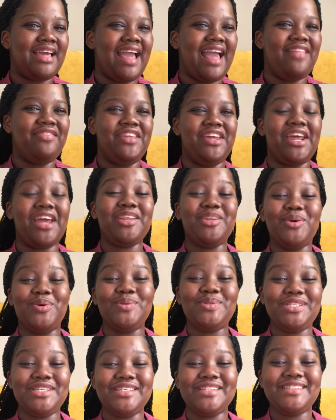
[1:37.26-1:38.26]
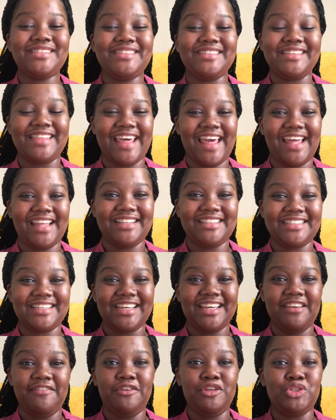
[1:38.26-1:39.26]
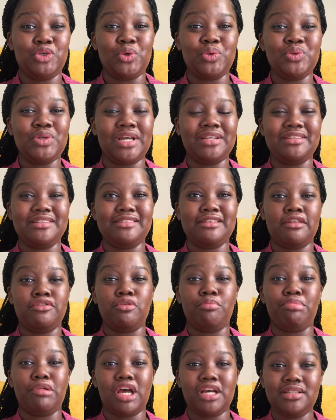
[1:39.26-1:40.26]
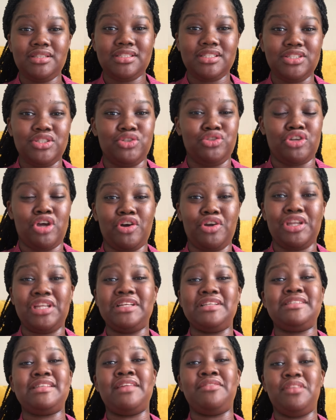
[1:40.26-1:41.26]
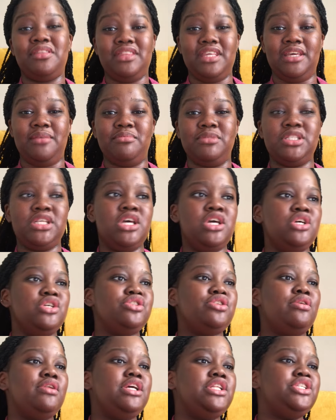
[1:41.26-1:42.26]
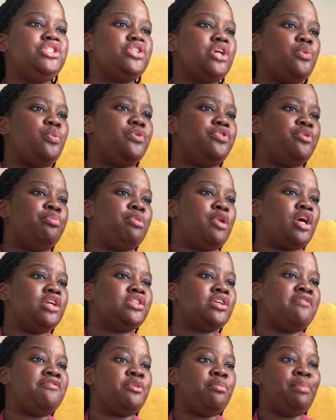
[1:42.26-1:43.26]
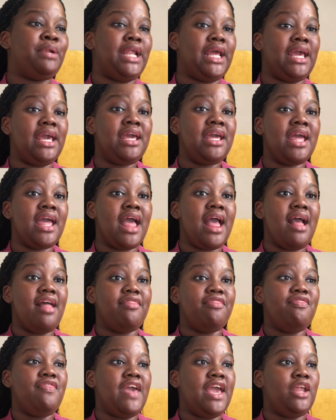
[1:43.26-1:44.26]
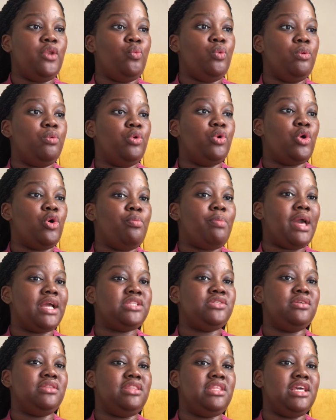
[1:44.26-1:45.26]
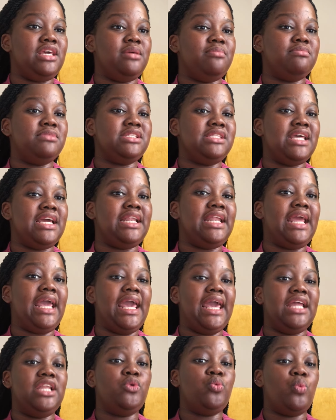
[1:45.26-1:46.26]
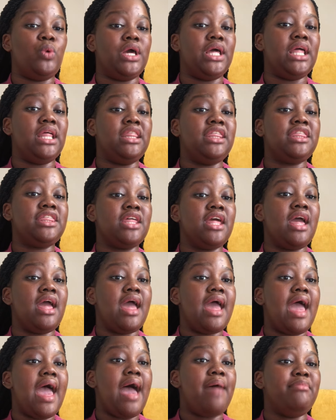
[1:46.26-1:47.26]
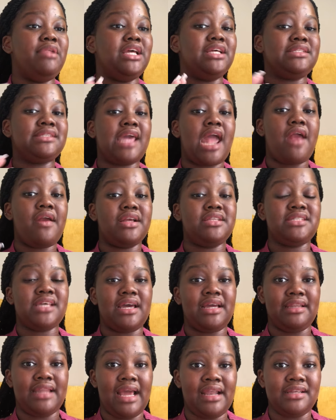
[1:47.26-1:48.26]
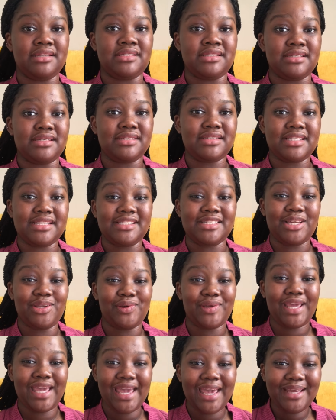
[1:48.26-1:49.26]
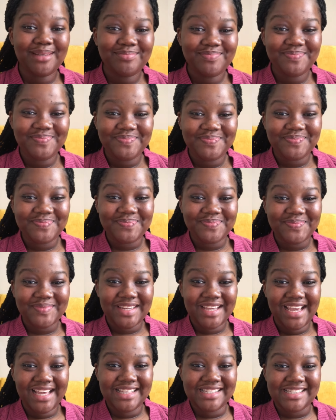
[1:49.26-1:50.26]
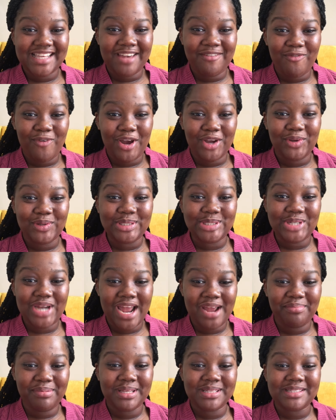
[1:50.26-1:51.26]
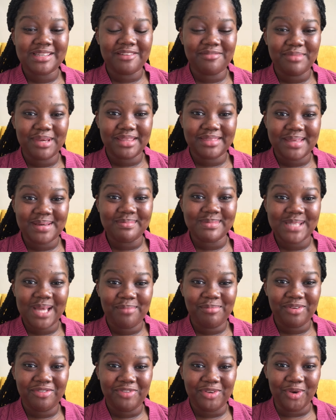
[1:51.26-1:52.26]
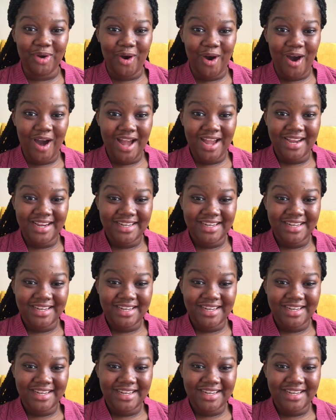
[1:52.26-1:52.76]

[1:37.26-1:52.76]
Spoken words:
and then I noticed that if you don't understand the plot, you're not going to understand the themes. So let's start with the plot of the play, then we will go back to themes, then end with Hamlet's character analysis. Is that okay? Is everyone on track? Please give me a thumbs up if you are.